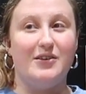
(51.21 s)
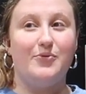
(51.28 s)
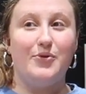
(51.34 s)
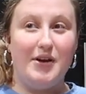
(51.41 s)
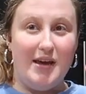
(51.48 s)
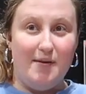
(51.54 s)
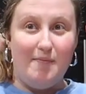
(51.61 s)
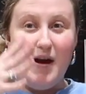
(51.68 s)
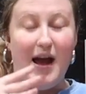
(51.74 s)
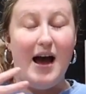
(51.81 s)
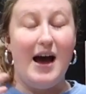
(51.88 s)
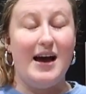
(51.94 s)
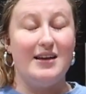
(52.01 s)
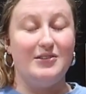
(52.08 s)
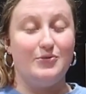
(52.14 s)
I want to get my
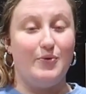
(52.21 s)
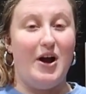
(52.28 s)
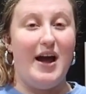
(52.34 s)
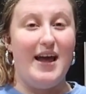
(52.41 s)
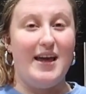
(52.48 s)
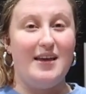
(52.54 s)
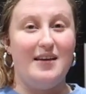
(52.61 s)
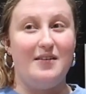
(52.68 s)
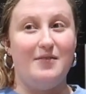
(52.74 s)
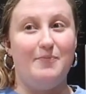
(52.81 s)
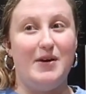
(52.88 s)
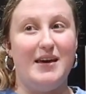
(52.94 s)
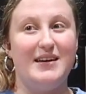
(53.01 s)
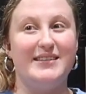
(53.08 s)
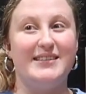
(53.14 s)
eyes right,
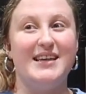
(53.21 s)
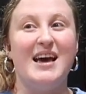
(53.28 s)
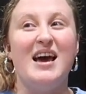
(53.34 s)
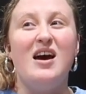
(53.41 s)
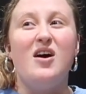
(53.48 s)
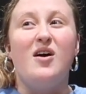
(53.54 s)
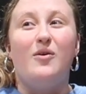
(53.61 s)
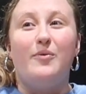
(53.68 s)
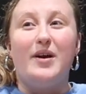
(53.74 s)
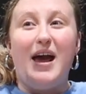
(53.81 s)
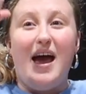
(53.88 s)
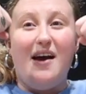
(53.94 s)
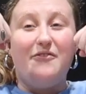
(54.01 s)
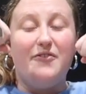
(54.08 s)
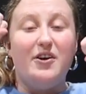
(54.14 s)
because
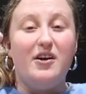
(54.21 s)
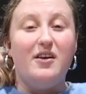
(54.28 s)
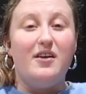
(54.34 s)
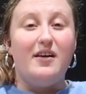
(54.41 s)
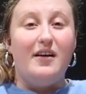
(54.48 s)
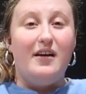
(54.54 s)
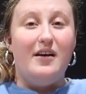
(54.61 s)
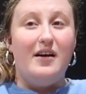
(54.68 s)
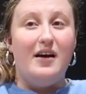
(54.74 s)
whenever